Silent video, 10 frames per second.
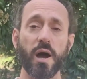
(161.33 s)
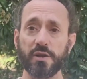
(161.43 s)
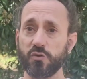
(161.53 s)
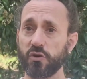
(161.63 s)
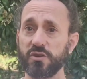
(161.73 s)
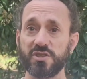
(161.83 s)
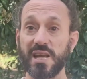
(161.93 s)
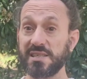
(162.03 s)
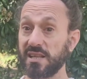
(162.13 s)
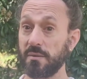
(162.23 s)
I do not
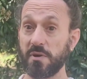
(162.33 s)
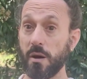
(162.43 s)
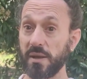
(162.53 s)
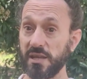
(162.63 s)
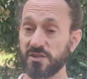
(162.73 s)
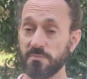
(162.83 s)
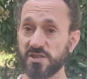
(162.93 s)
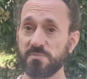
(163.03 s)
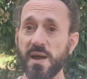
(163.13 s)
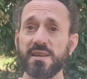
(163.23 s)
consent to them coming into my
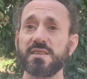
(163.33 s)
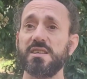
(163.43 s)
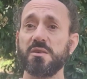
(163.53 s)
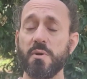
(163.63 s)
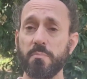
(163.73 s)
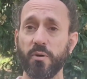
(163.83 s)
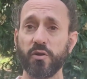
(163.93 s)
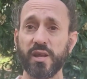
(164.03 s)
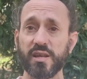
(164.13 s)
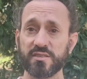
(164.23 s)
space, into my
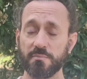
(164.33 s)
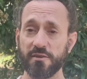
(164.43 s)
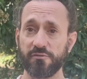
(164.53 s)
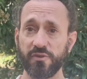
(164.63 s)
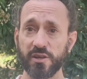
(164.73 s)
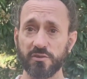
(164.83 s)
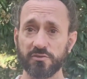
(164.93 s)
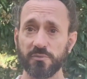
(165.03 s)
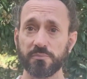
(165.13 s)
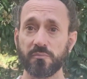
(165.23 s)
body, into my
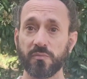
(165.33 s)
field.